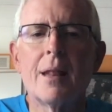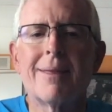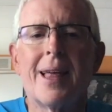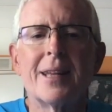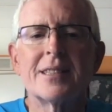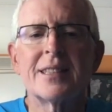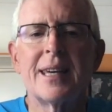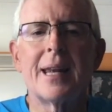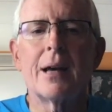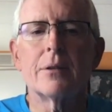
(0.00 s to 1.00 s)
let's
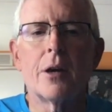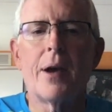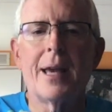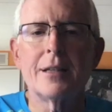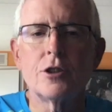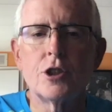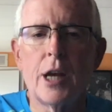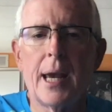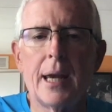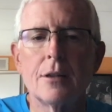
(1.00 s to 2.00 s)
get out there and
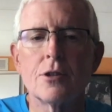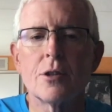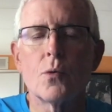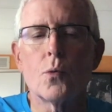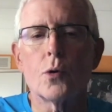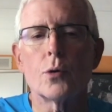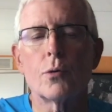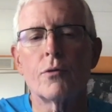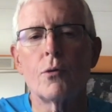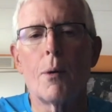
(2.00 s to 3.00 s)
change the world
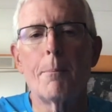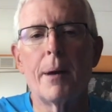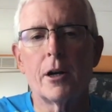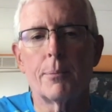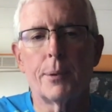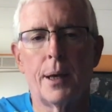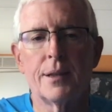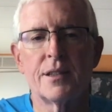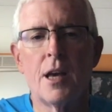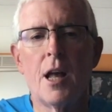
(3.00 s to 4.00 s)
to a better
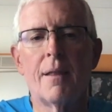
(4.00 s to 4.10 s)
place.